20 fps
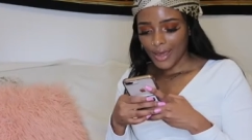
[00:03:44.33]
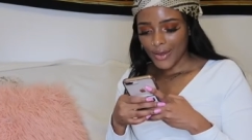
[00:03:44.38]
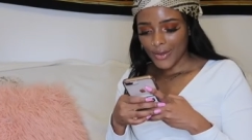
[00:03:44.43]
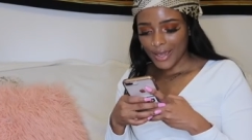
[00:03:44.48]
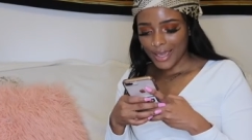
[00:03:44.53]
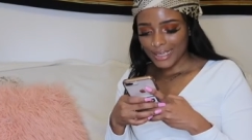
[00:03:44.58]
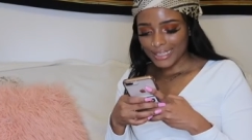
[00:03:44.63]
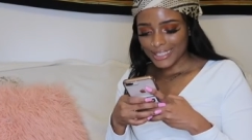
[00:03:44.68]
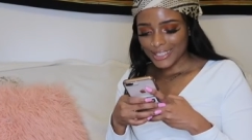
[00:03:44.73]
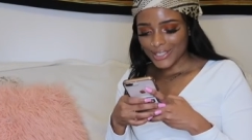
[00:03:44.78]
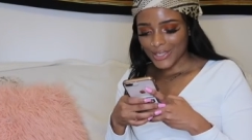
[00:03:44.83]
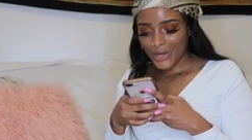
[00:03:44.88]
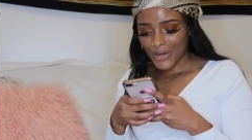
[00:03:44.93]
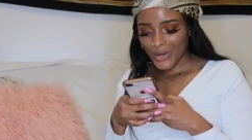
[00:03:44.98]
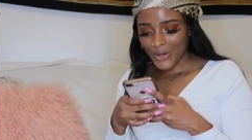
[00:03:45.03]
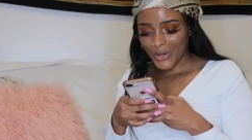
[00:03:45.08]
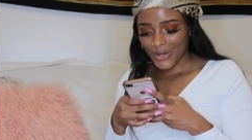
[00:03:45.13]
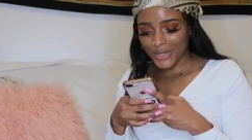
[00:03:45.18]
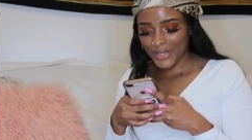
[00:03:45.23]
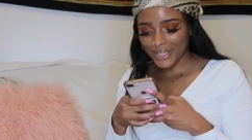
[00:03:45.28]
Okay,
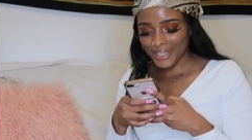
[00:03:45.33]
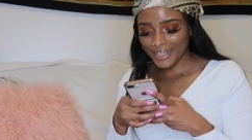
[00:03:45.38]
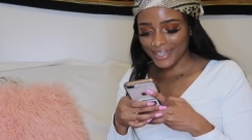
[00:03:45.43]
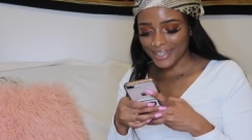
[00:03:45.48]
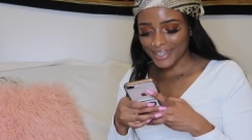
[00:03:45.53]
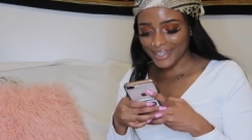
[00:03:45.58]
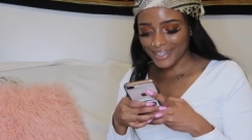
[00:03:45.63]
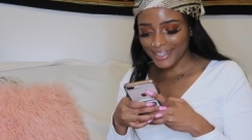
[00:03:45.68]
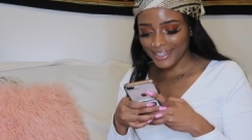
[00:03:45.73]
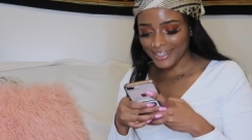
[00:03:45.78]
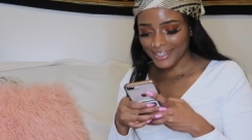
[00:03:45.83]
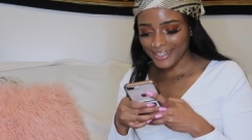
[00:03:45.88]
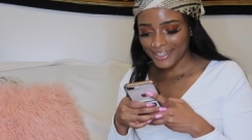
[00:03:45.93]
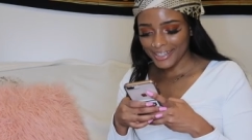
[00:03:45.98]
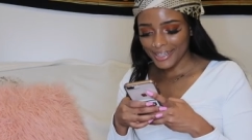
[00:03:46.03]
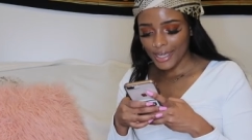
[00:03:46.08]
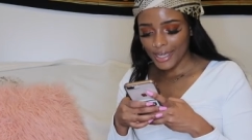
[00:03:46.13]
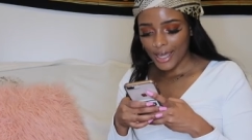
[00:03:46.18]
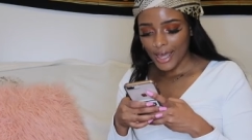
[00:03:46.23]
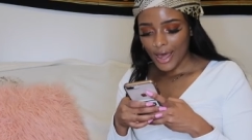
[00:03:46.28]
so
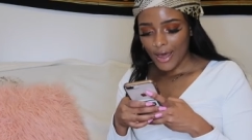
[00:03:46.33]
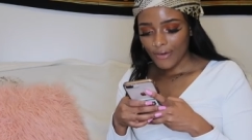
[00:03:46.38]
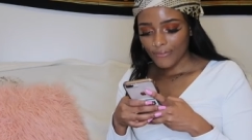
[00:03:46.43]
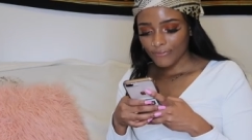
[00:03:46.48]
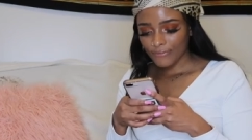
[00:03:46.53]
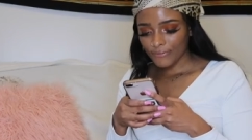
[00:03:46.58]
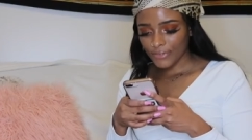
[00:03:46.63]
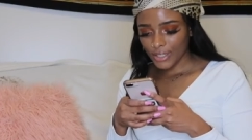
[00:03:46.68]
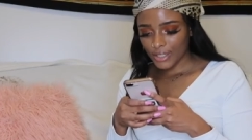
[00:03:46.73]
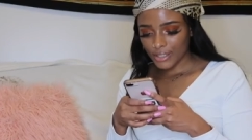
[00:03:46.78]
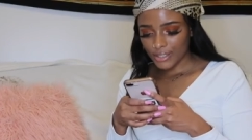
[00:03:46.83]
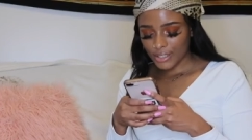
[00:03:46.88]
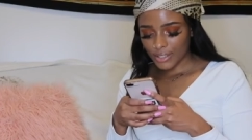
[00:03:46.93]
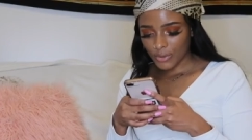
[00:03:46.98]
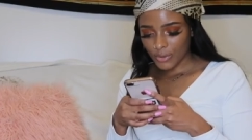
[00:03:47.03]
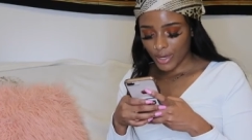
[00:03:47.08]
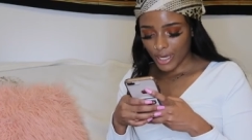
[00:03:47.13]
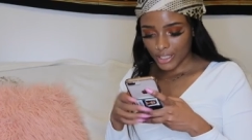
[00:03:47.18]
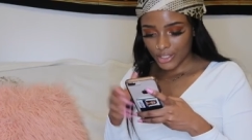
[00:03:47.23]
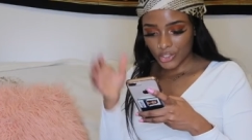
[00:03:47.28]

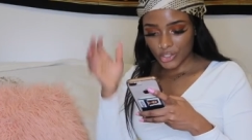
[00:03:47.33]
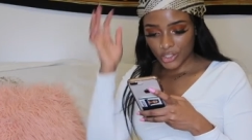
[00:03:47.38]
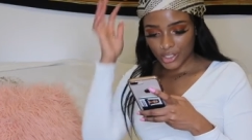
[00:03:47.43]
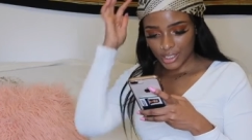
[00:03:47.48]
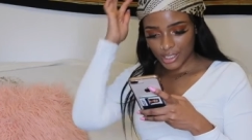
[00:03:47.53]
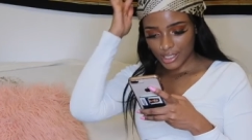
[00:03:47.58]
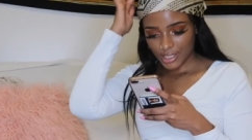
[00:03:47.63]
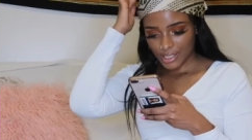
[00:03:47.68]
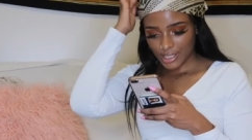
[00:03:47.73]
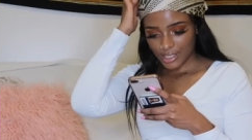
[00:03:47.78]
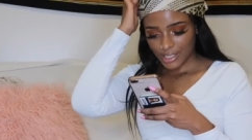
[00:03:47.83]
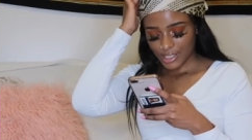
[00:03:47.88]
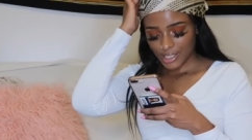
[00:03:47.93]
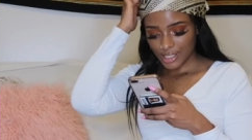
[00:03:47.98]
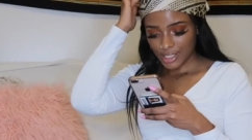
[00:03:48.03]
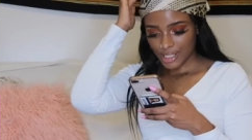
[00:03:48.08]
first question,